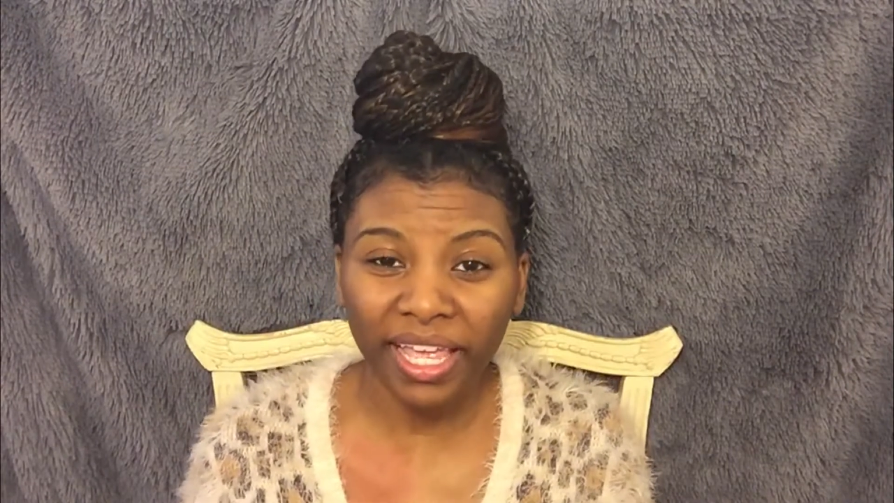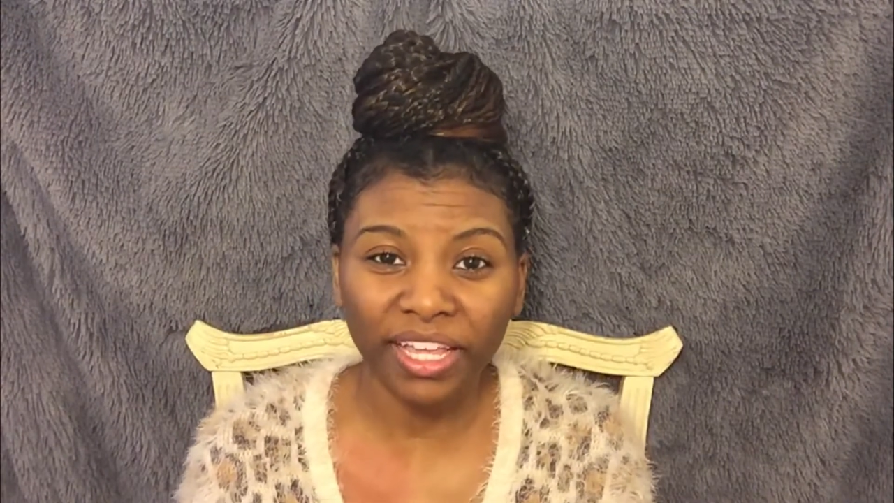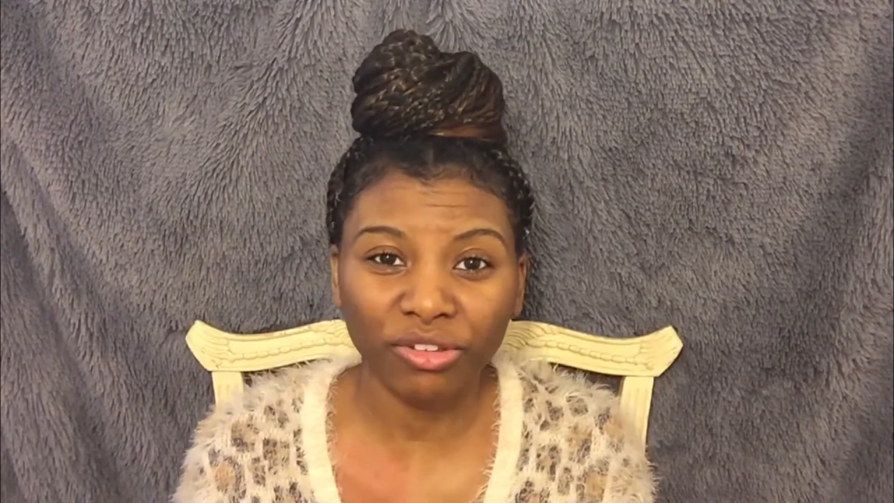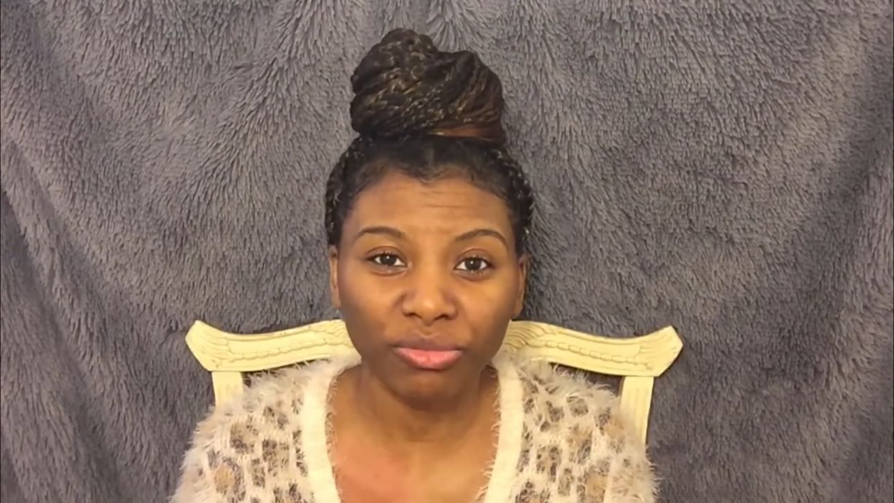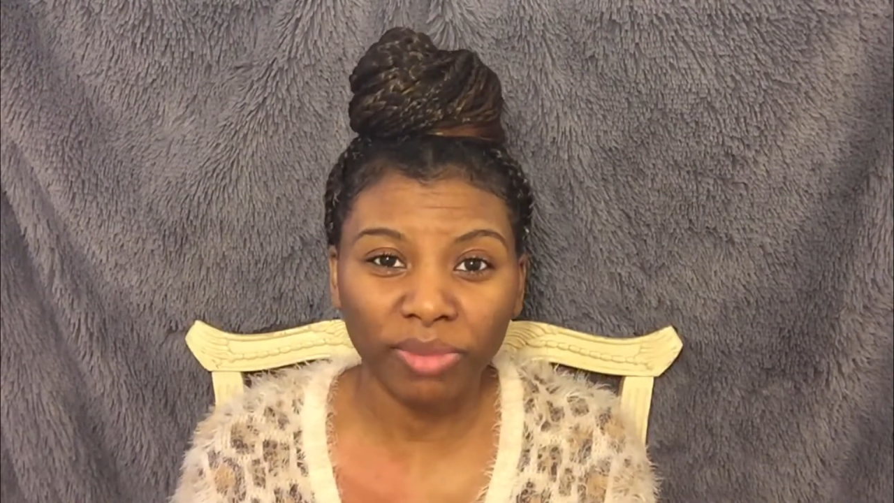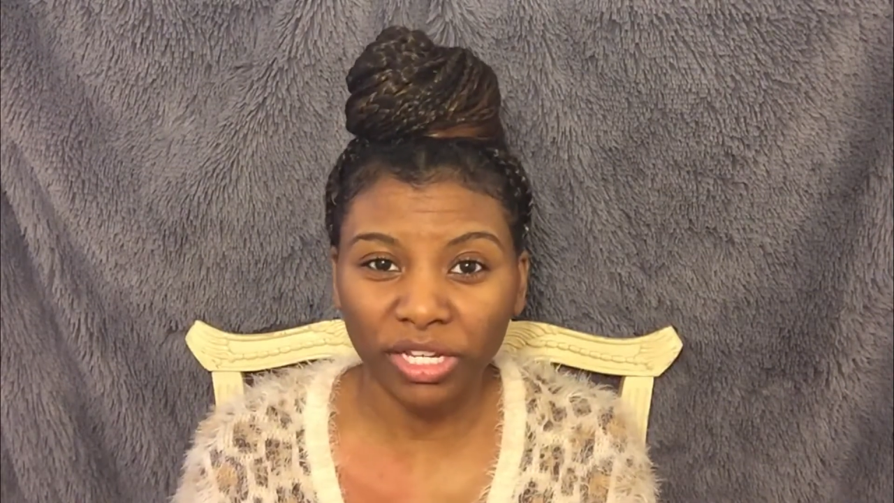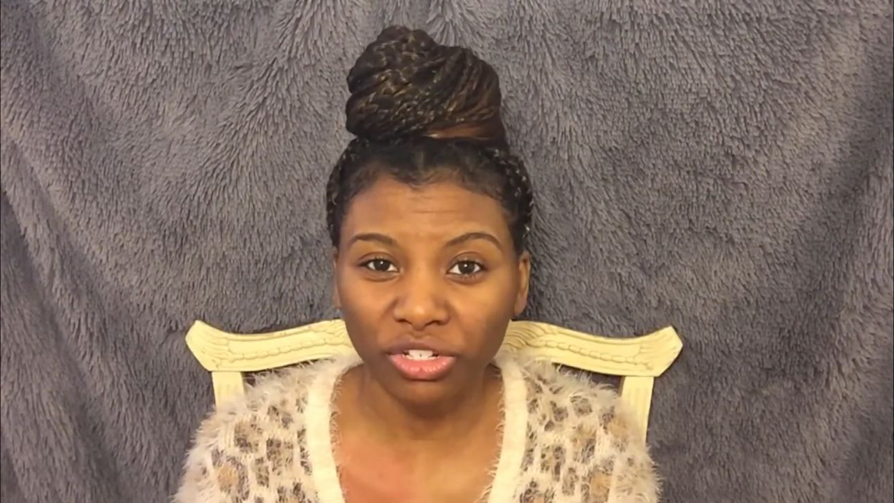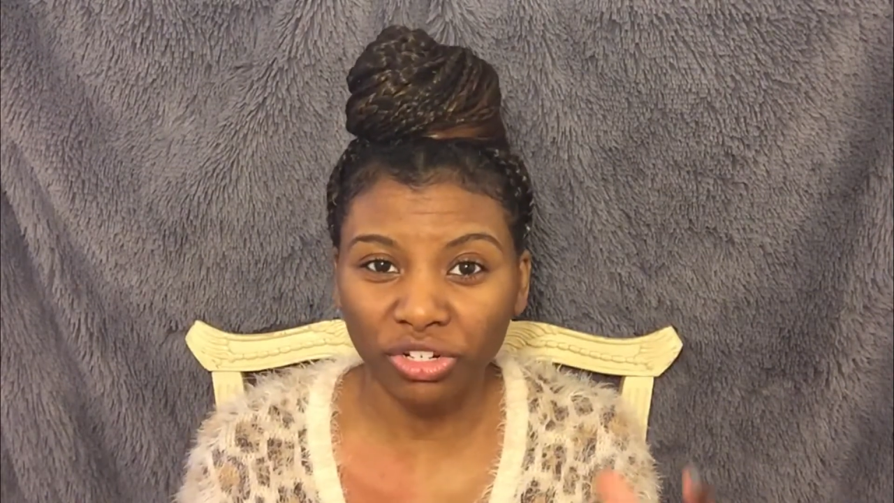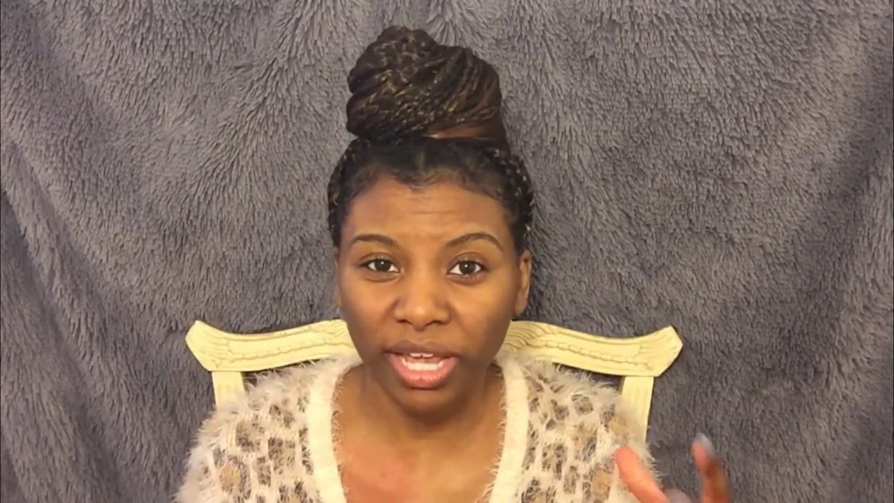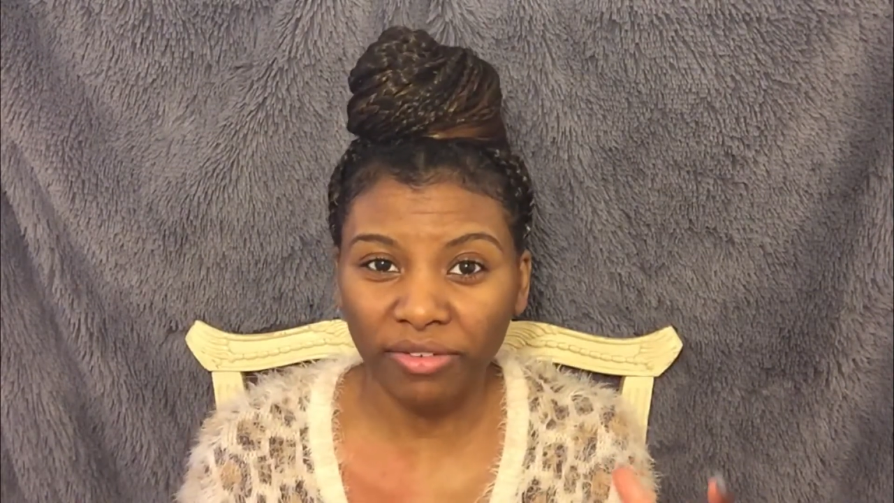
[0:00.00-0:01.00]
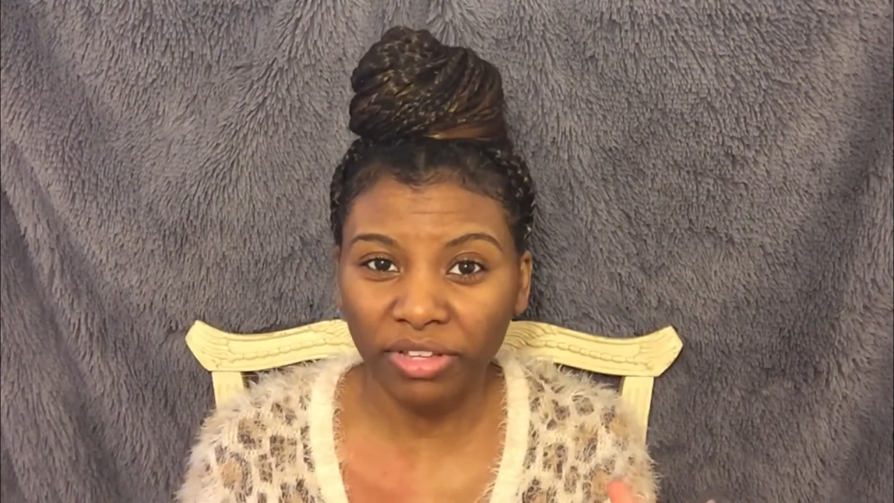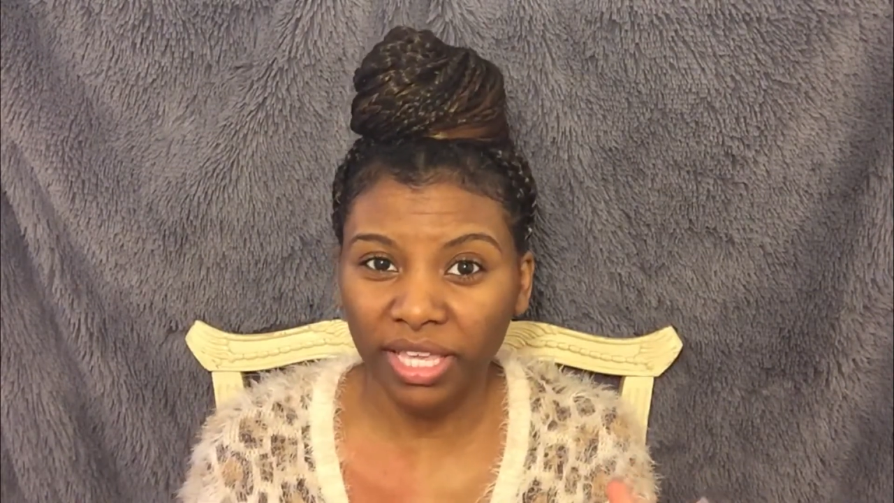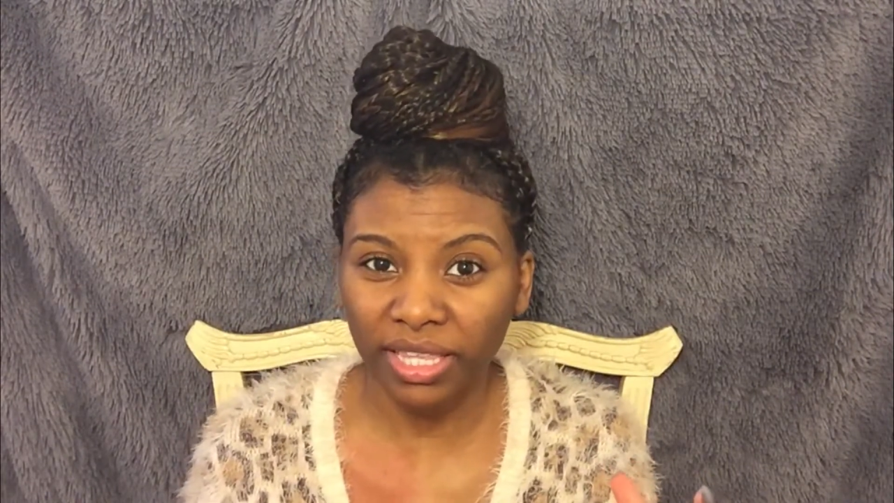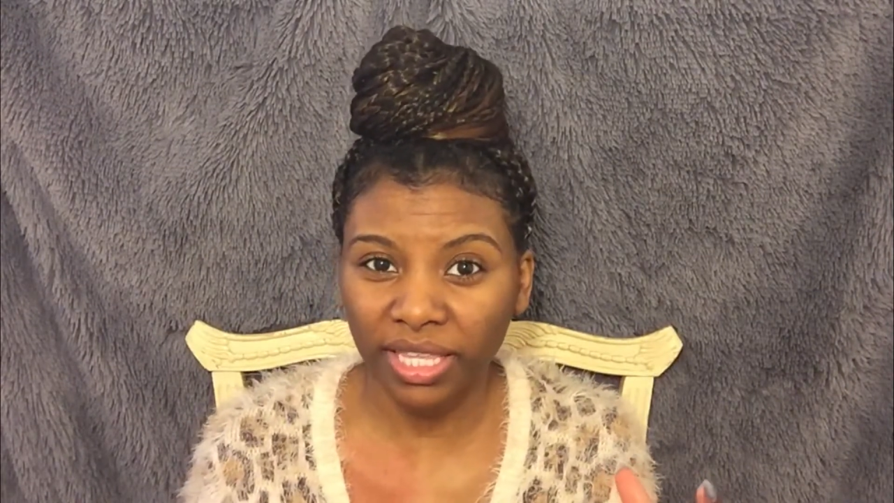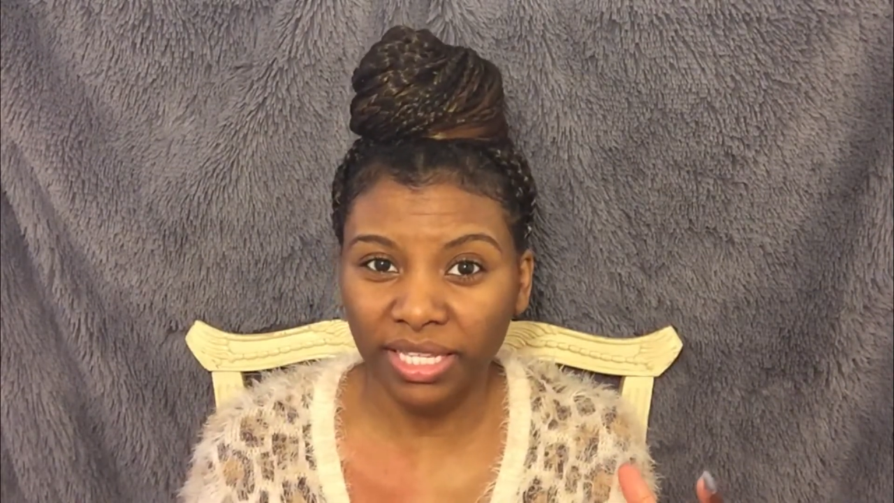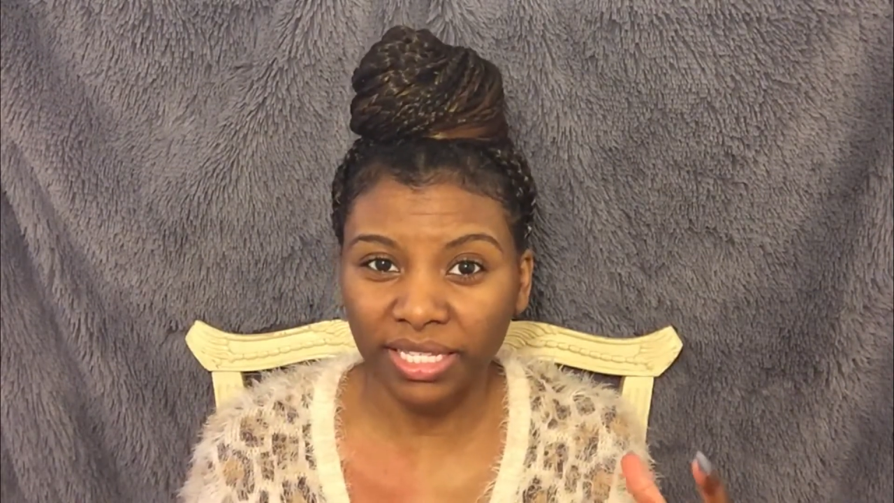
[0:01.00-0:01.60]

and you make sure everything